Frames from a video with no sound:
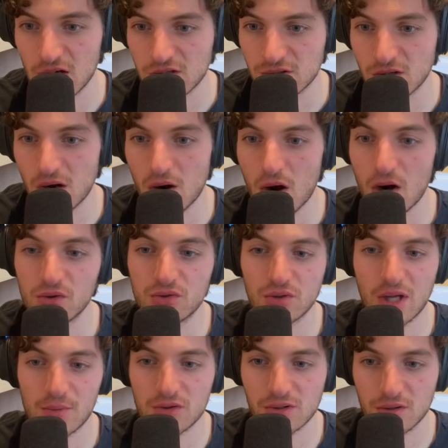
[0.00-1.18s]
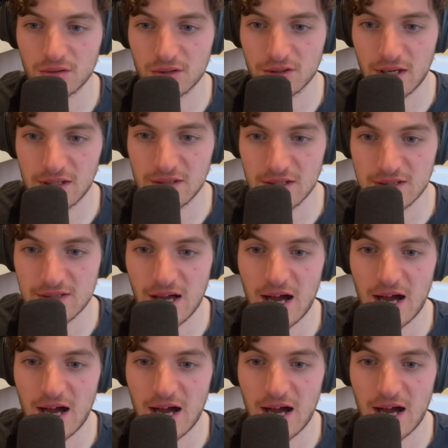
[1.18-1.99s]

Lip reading: So now, how to capture content IDs?